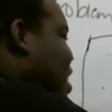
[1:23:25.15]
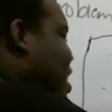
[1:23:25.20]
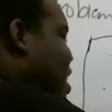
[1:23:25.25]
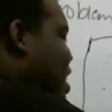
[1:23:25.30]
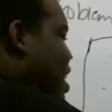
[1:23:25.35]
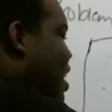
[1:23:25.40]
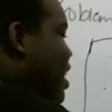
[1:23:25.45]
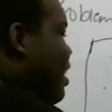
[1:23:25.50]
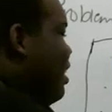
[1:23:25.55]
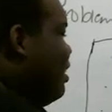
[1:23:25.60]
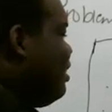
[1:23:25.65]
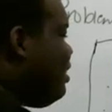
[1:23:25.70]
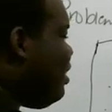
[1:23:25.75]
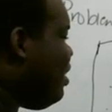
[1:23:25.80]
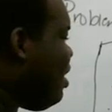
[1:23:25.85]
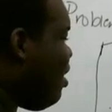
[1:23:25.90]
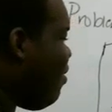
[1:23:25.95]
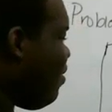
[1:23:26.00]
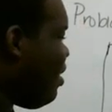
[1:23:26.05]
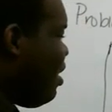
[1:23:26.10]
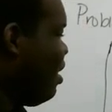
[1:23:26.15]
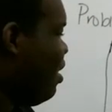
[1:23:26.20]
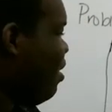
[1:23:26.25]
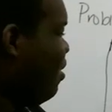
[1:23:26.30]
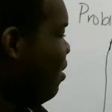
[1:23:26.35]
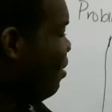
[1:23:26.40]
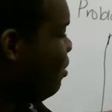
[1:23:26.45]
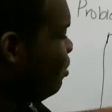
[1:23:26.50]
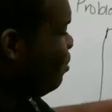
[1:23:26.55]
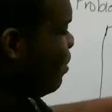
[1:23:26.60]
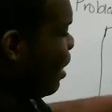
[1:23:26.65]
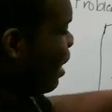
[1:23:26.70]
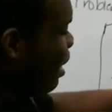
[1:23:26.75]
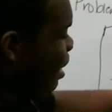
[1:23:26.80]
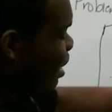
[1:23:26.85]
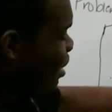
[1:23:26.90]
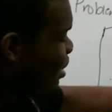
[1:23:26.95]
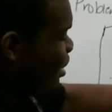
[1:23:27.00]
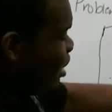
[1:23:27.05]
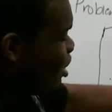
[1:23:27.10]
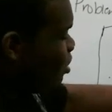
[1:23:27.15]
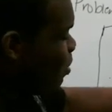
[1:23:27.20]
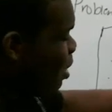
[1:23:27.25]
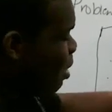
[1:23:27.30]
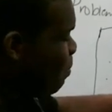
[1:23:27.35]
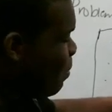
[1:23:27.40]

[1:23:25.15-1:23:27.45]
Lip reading: Okay, so now we try to go this way,